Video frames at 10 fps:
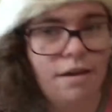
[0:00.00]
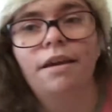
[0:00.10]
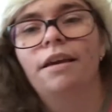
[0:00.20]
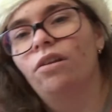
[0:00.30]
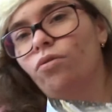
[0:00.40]

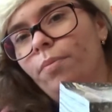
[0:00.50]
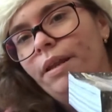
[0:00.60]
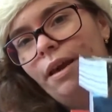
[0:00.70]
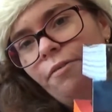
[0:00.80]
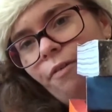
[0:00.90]
the
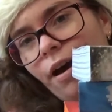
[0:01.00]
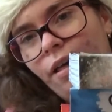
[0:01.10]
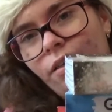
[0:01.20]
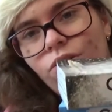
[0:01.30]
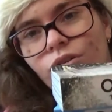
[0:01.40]
Illumina
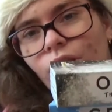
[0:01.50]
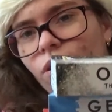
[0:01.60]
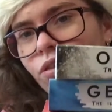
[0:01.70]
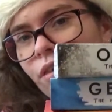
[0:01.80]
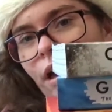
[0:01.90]
Files
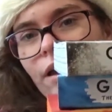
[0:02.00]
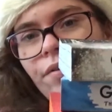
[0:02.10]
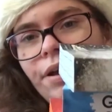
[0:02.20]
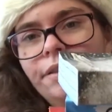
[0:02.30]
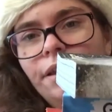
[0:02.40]
trilogy. I
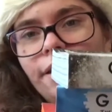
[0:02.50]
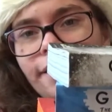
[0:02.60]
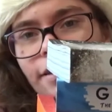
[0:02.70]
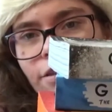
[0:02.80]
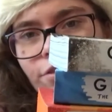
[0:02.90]
read
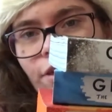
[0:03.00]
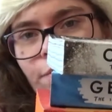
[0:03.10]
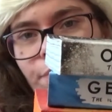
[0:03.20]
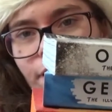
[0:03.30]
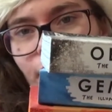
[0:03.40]

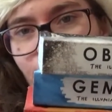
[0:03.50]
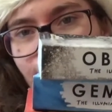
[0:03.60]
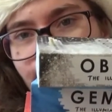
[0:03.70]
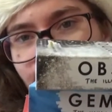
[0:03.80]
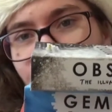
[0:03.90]
Gemina
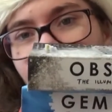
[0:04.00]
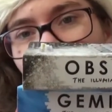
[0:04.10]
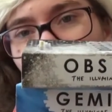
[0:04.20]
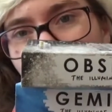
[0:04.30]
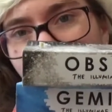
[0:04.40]
and
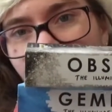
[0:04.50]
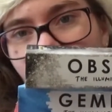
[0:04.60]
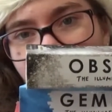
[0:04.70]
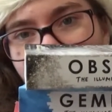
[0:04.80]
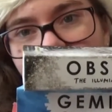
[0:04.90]
Obsidio
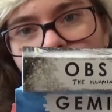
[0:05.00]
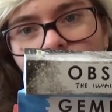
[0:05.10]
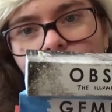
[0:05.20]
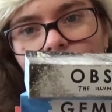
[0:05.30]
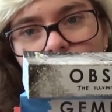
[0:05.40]
this year
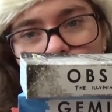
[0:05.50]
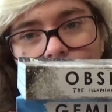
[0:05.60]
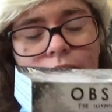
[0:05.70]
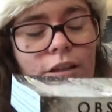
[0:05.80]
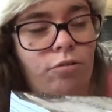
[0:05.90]
and the
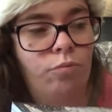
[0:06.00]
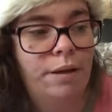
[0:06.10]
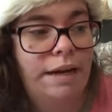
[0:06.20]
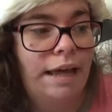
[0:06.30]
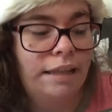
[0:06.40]

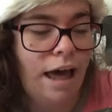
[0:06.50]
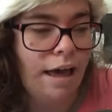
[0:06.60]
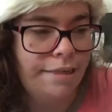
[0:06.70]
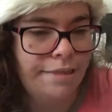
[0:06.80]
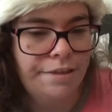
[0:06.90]
Illumina
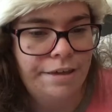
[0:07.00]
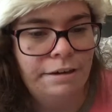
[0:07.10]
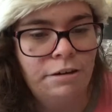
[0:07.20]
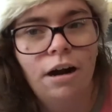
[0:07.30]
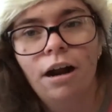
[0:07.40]
last
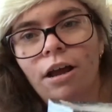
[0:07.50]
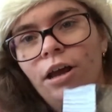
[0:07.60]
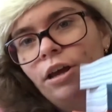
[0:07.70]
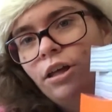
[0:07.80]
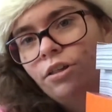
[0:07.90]
year.
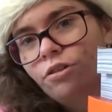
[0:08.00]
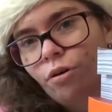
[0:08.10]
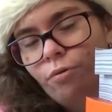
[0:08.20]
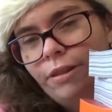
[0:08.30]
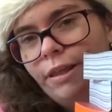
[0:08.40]

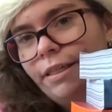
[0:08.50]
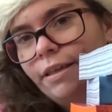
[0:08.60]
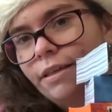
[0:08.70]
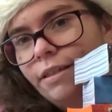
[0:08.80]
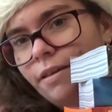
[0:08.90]
So this
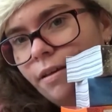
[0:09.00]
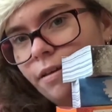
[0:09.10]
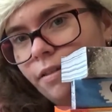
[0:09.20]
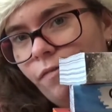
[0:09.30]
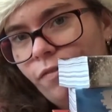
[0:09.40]
is,
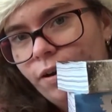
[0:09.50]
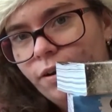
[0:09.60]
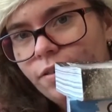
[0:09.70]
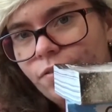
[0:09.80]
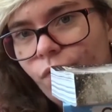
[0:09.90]
the
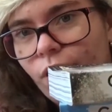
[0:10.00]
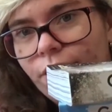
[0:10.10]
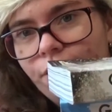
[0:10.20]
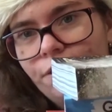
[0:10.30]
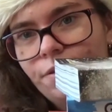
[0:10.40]
first one
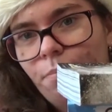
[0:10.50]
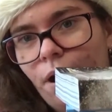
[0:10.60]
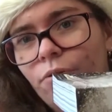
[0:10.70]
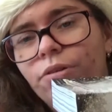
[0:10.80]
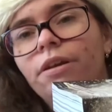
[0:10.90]
is
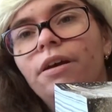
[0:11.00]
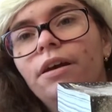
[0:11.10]
about